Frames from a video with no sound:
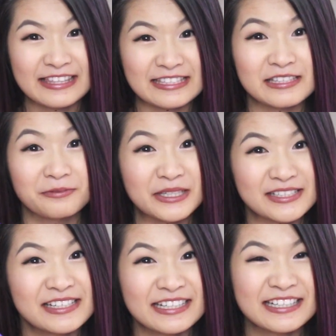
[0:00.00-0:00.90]
this is
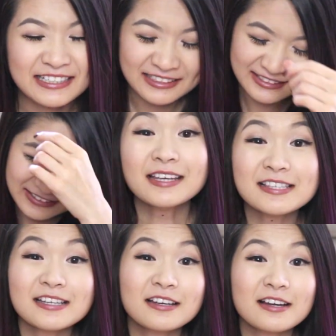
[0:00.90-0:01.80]
much needed.
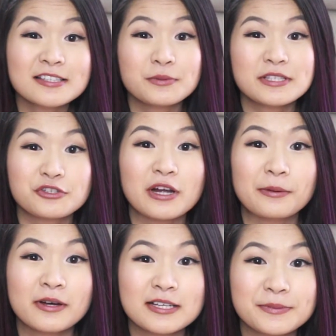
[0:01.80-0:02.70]
Next thing I got was a
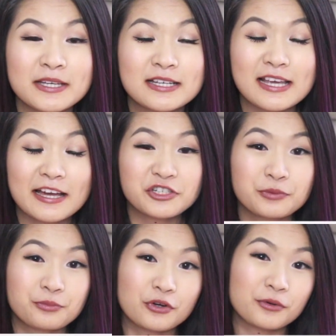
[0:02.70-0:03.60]
tripod, because I
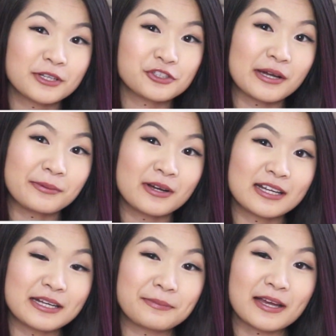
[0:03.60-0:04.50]
actually broke my
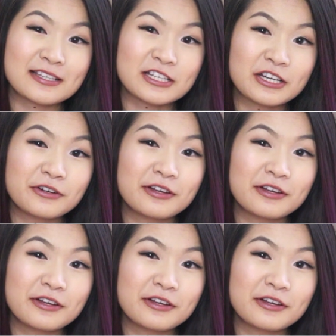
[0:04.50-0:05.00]
tripod in Mexico.